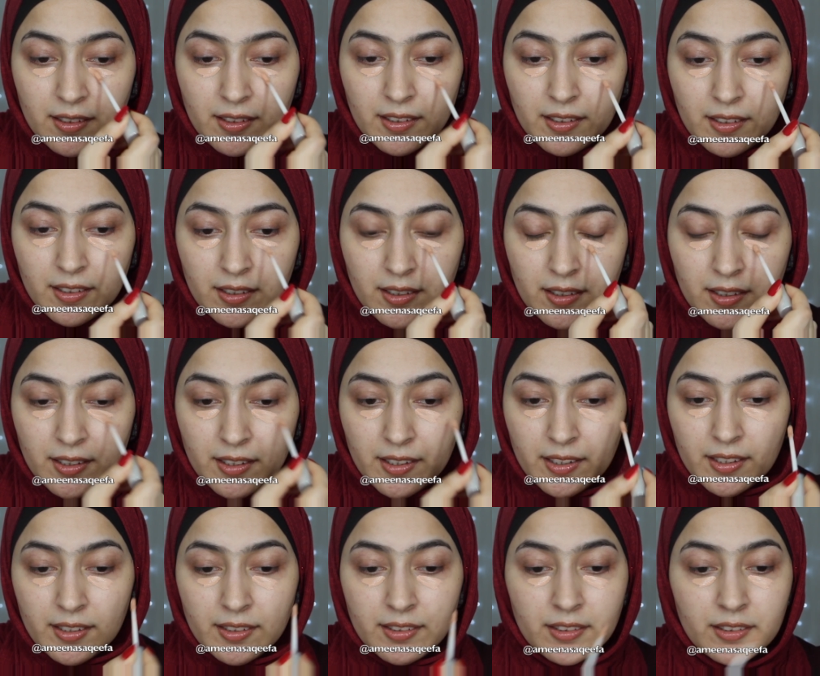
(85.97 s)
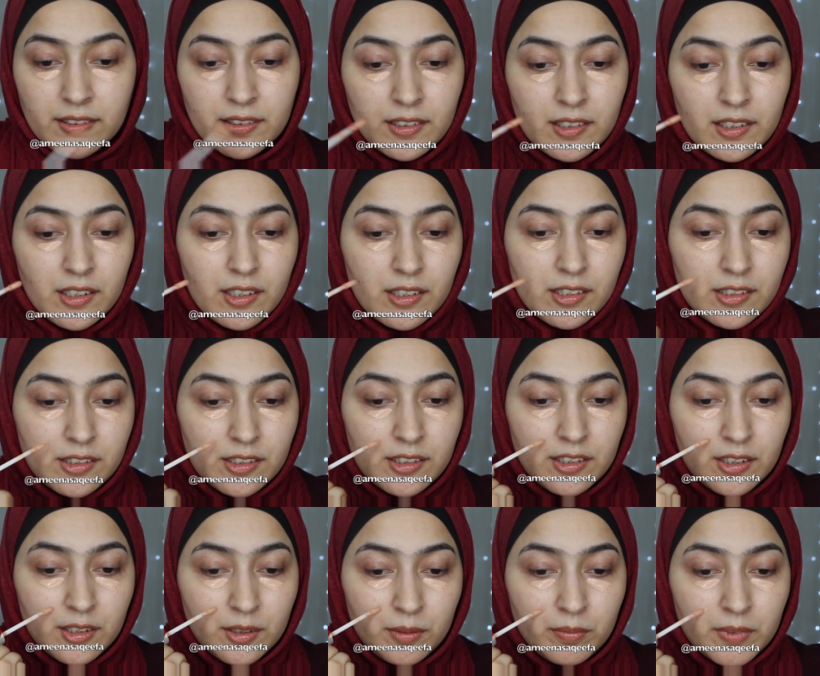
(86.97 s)
and
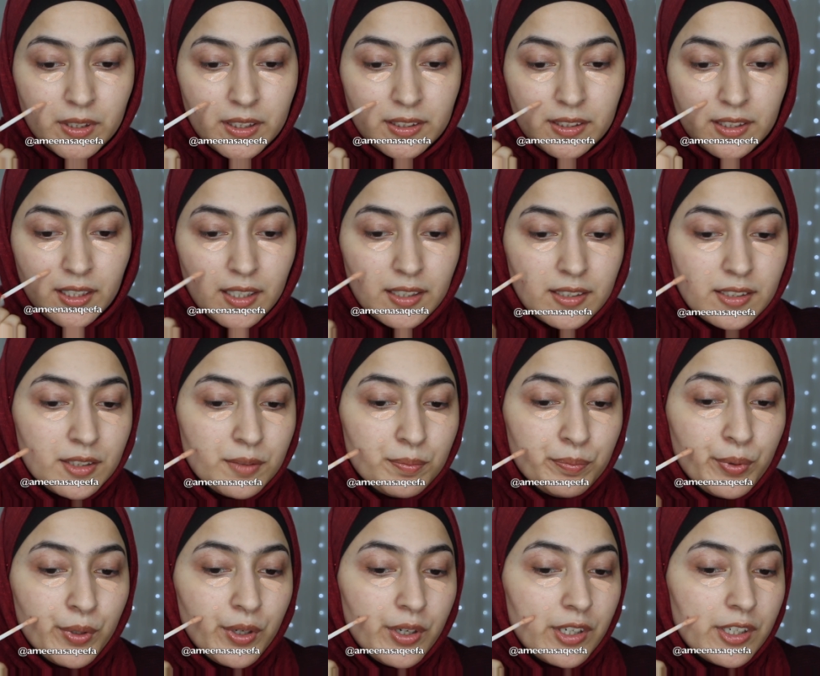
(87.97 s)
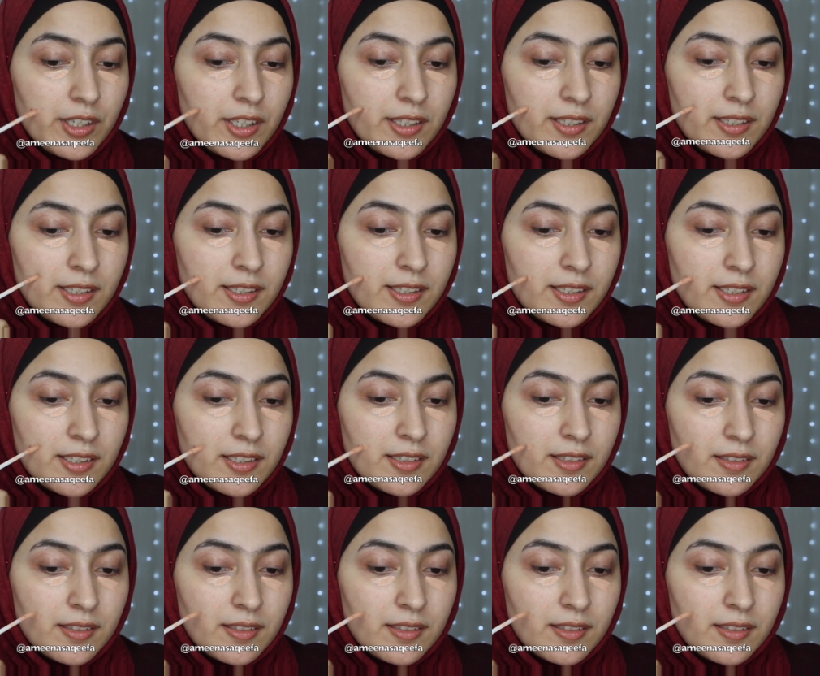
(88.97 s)
also my dark spots